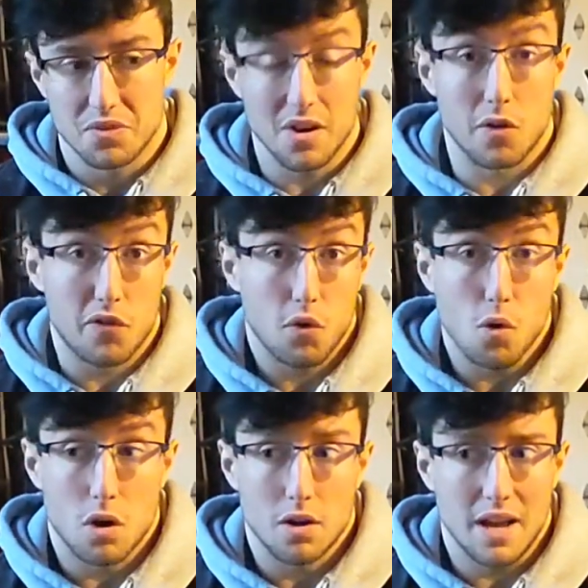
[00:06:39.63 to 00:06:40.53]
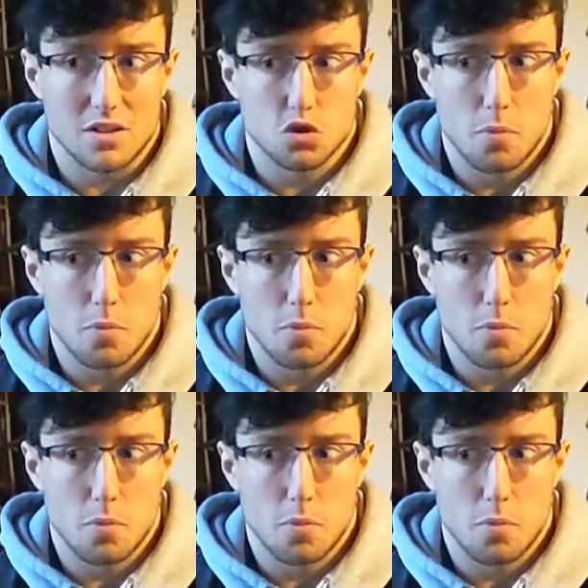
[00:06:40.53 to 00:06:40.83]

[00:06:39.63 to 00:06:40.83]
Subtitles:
therefore, it